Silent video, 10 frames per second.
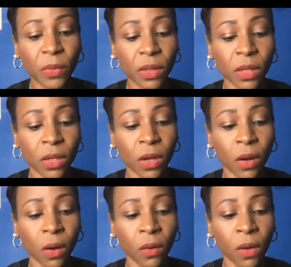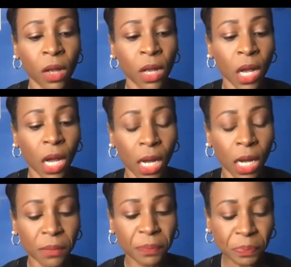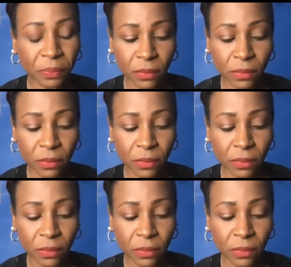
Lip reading: you know um